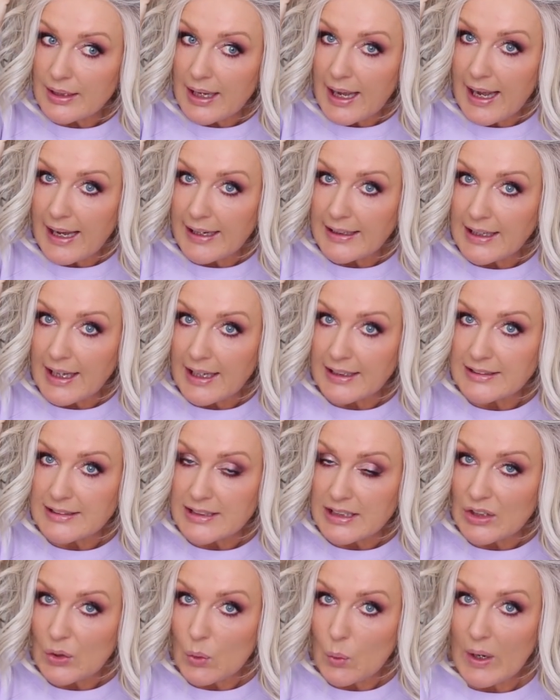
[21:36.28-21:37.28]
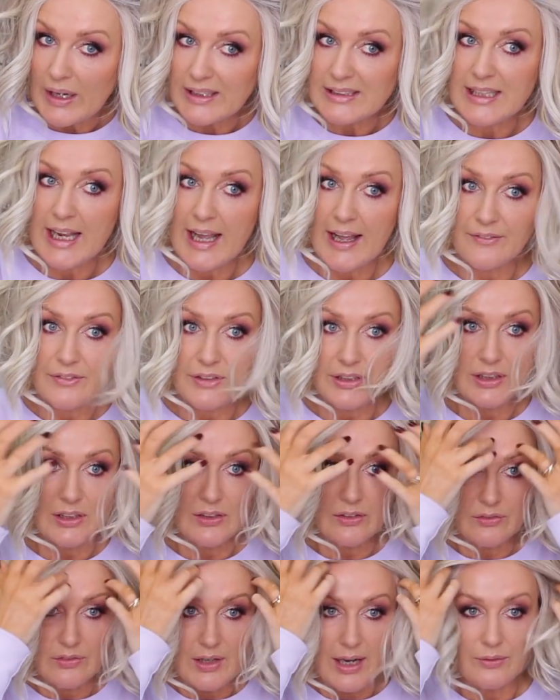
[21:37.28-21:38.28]
highlighting quite
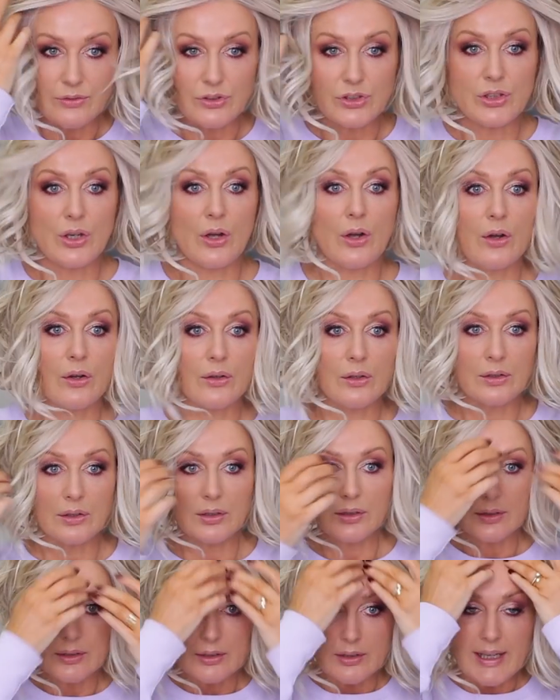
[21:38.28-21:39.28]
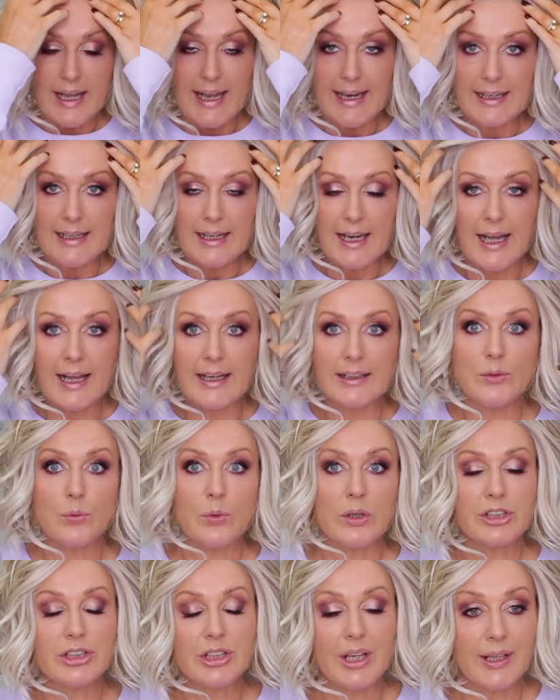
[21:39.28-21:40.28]
heavy around your hairline,
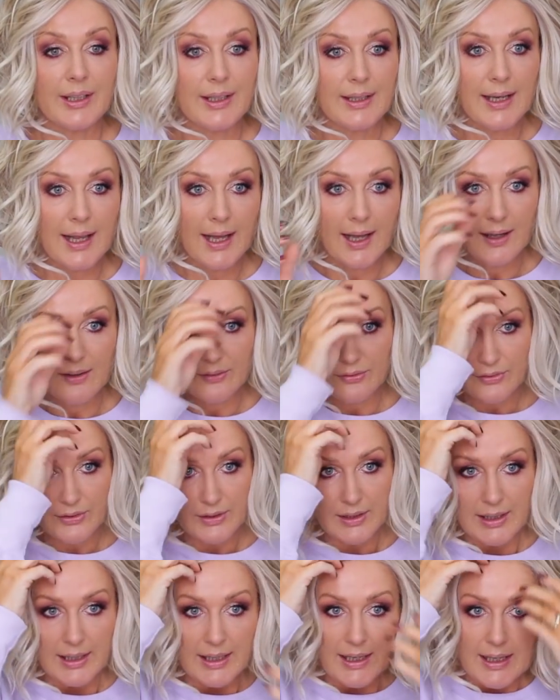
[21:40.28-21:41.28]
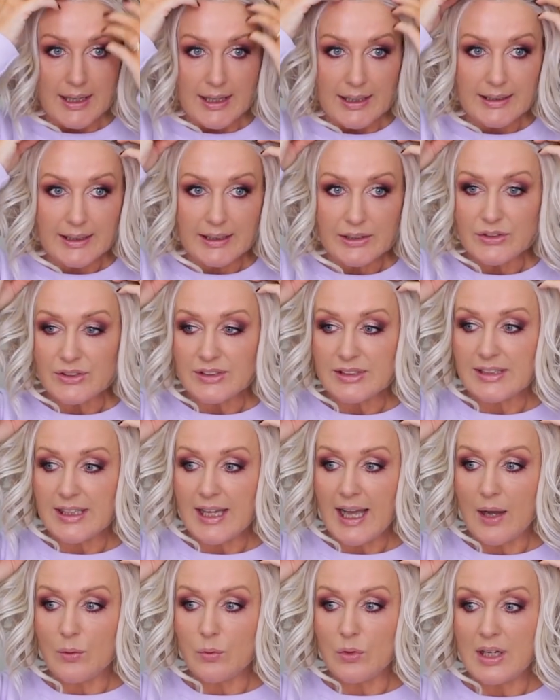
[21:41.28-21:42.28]
which I love. Can you see
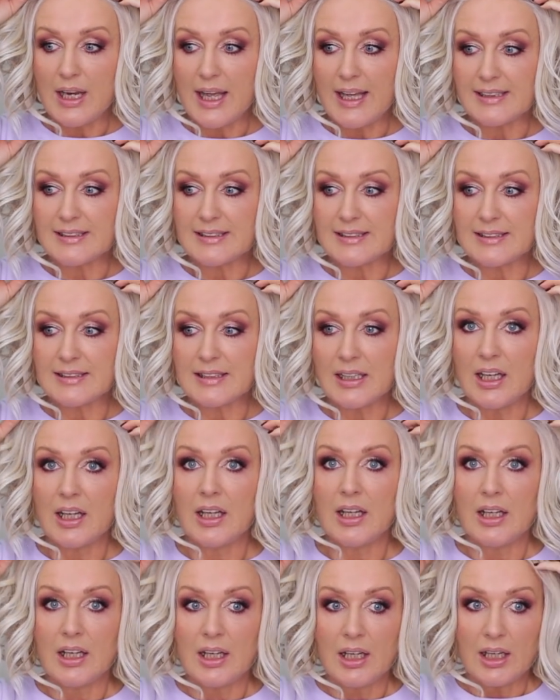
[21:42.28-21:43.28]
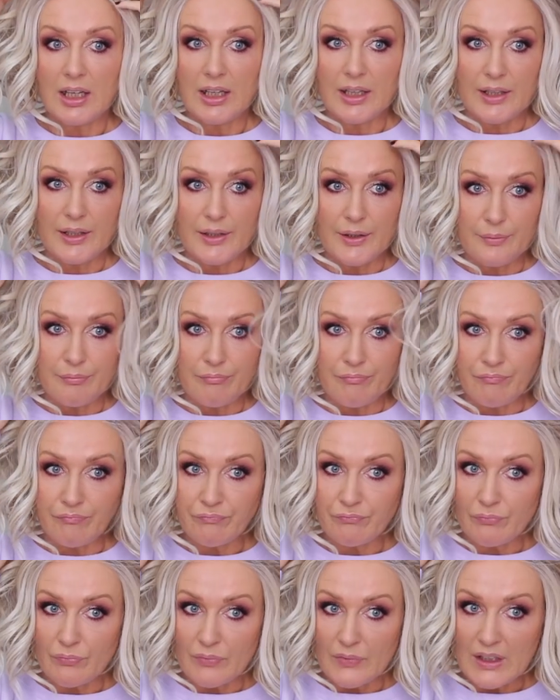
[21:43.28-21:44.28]
how less um,
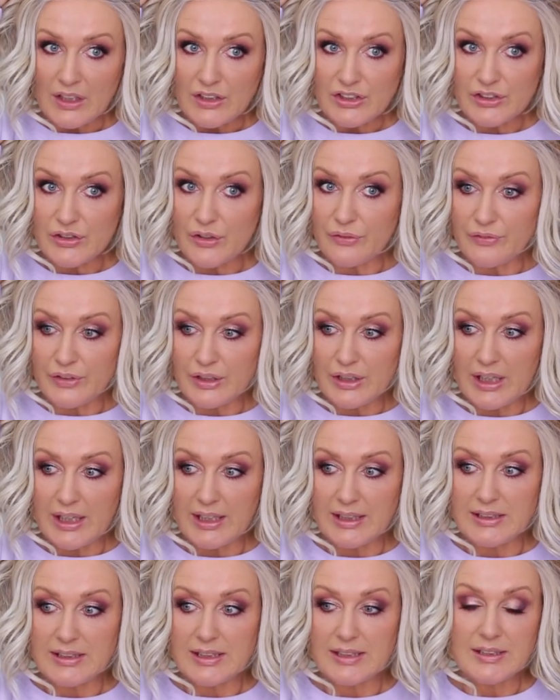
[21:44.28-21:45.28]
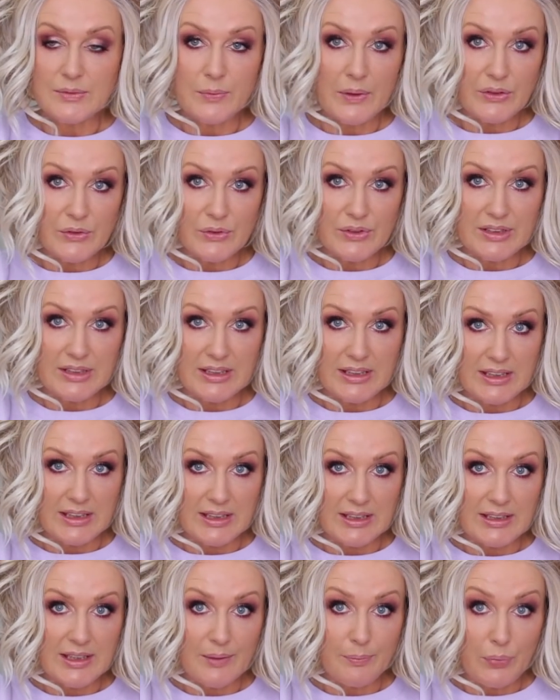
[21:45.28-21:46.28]
severe it is when you
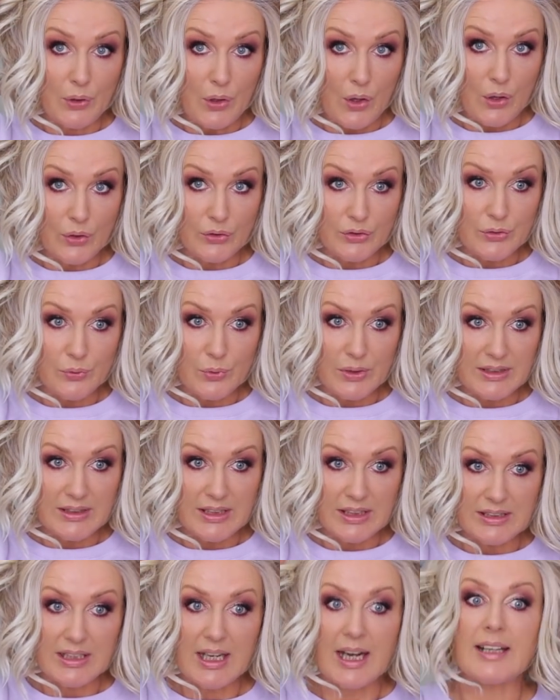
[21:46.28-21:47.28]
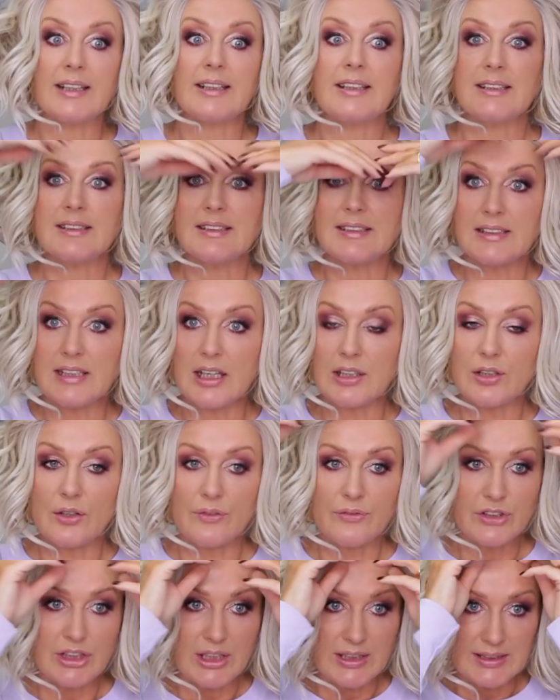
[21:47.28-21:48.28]
see the blonde with the dark instead
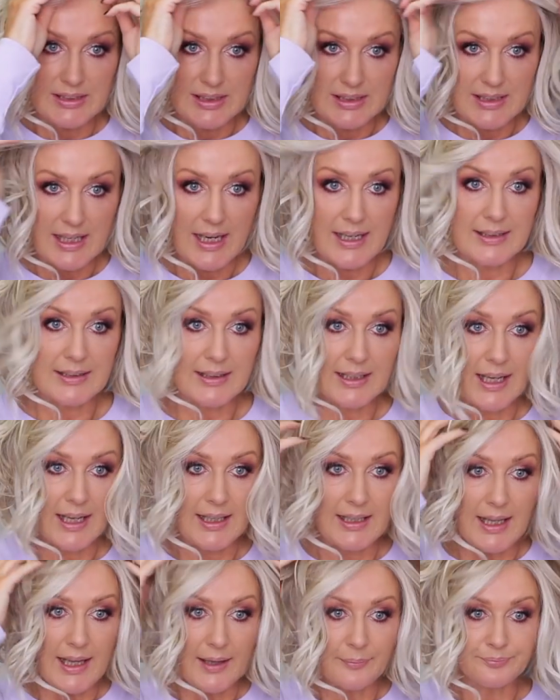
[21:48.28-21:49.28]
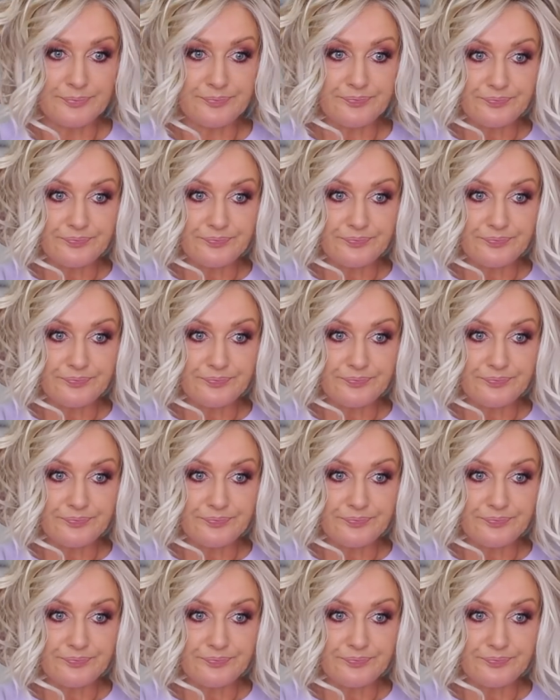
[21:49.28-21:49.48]
of just the dark color?